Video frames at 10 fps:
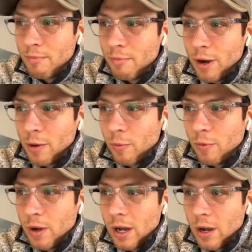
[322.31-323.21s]
Brandon
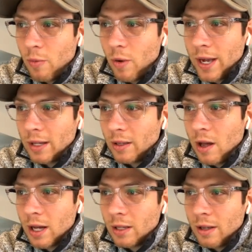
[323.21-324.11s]
White,
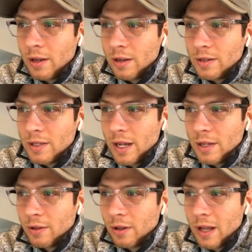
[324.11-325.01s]
Lachlan,
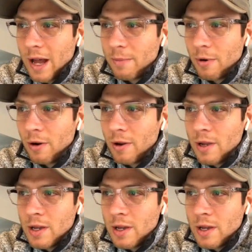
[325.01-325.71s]
Daniel Clapper,